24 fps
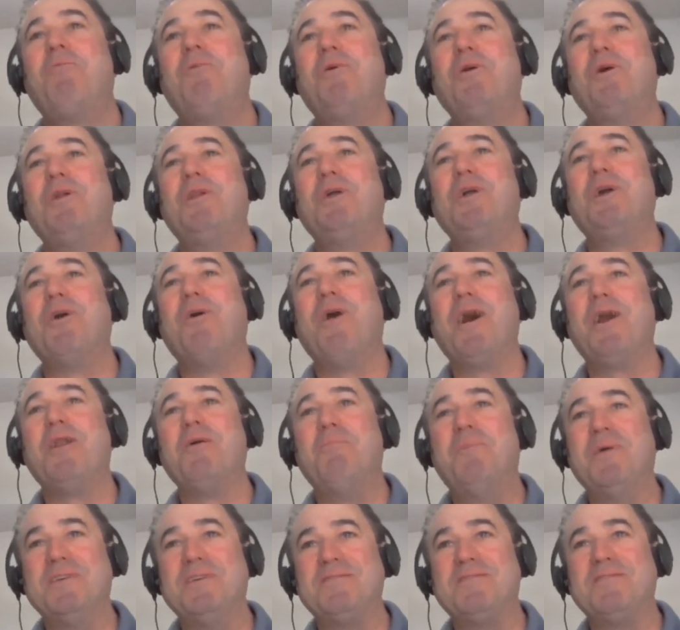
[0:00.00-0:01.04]
We're going to go out
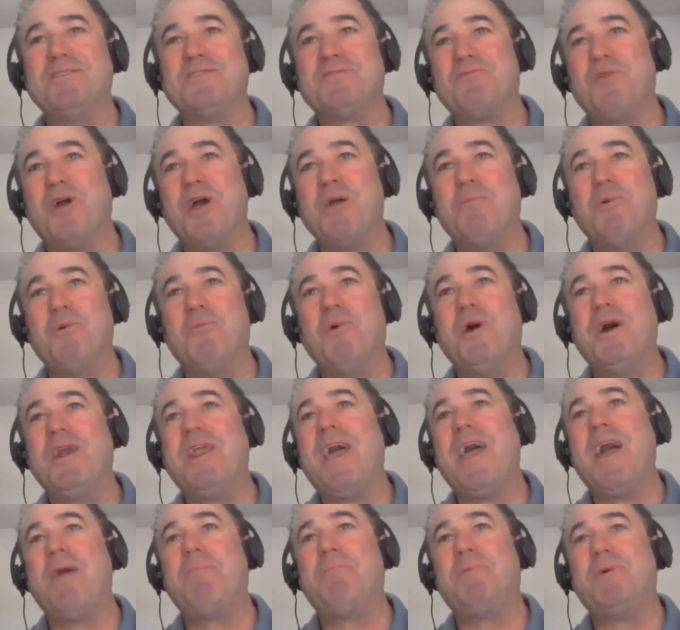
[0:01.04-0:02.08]
of business, right? But what
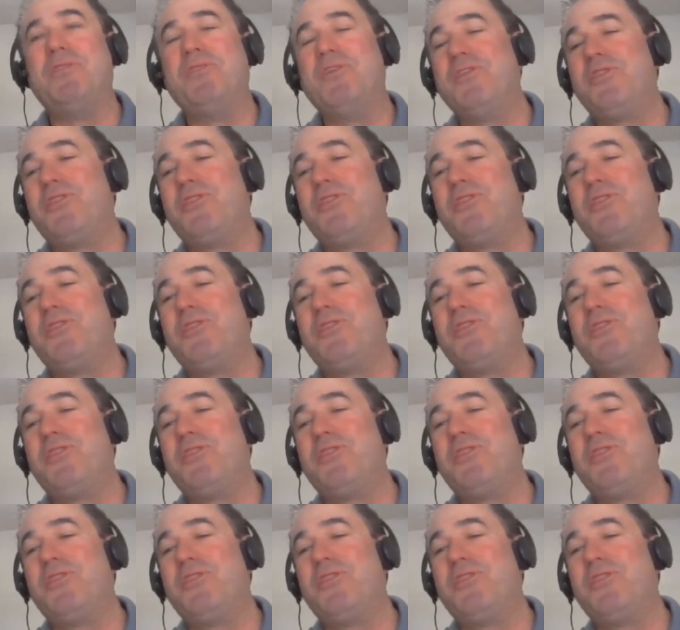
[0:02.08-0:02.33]
happened?